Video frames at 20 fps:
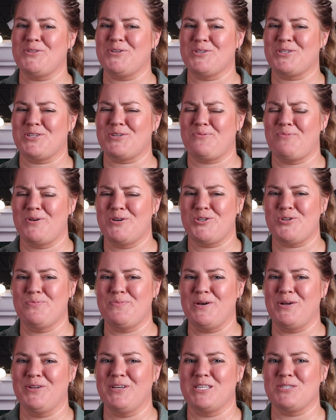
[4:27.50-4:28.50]
those commercial
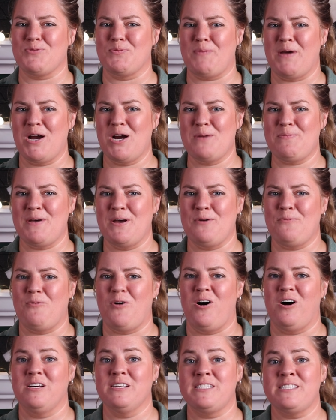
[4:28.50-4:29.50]
buildings with parapet
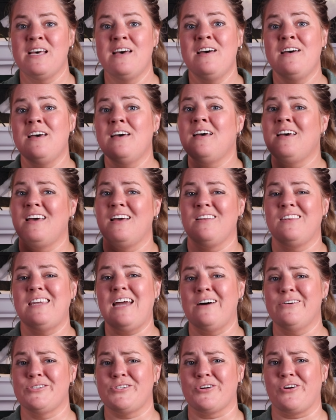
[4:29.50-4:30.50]
walls,
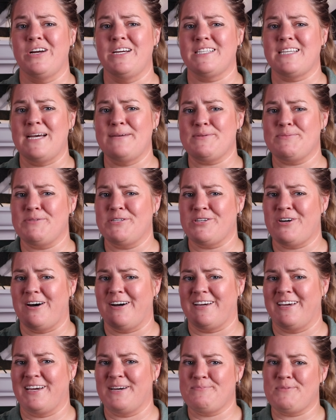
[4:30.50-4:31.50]
now is a great time to be
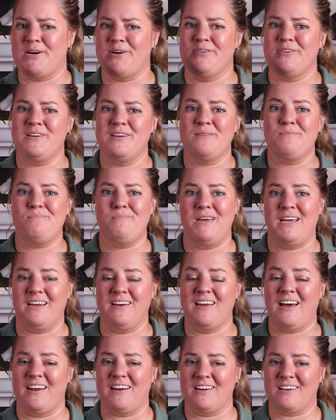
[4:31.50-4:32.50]
talking about
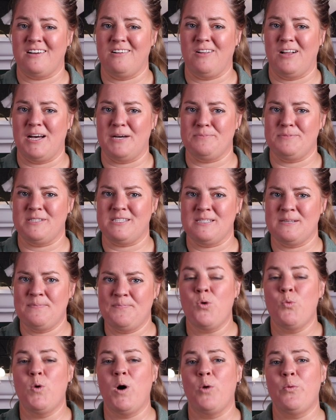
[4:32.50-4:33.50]
magnetic clips.
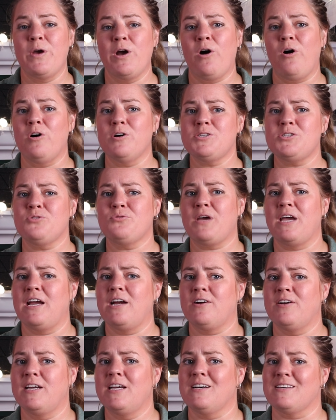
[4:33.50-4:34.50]
Well, we also
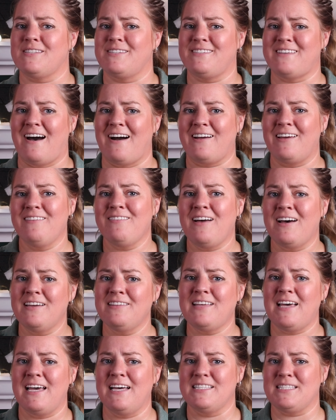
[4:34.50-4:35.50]
carry a socket
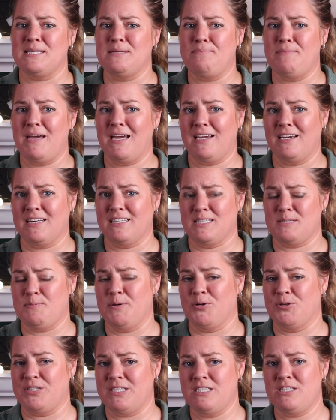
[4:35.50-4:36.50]
line that has the magnets
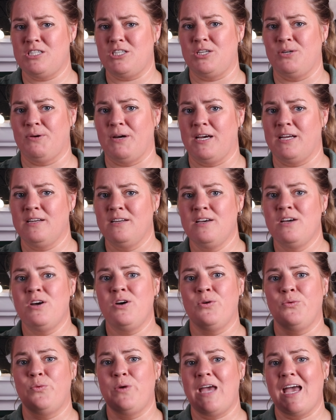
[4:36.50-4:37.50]
built into it.
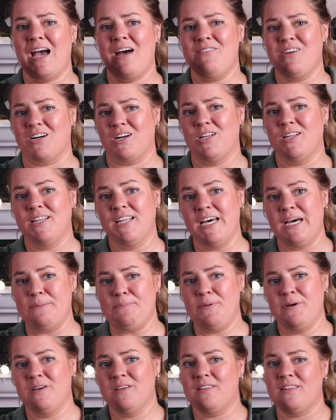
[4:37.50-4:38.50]
We have a clip
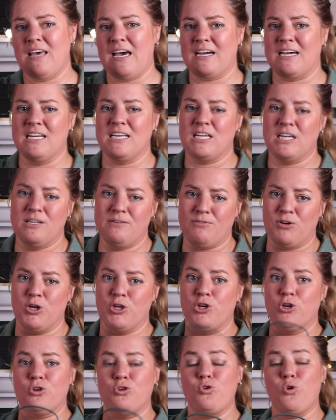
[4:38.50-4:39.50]
that can
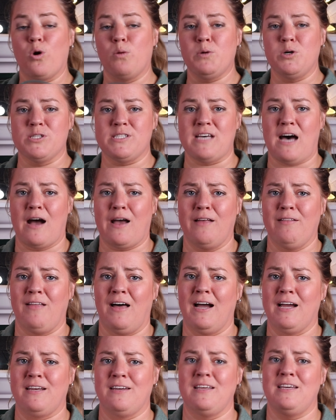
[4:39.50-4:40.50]
convert your normal socket
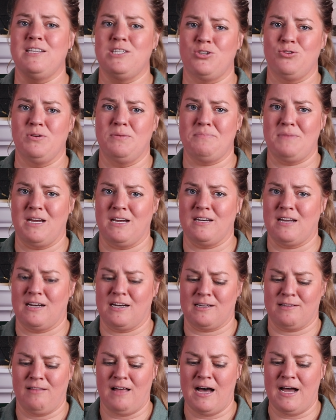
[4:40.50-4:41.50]
line into a
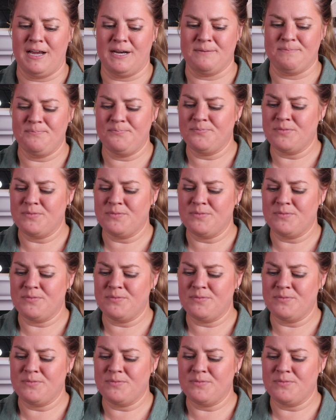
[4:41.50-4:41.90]
magnetic line.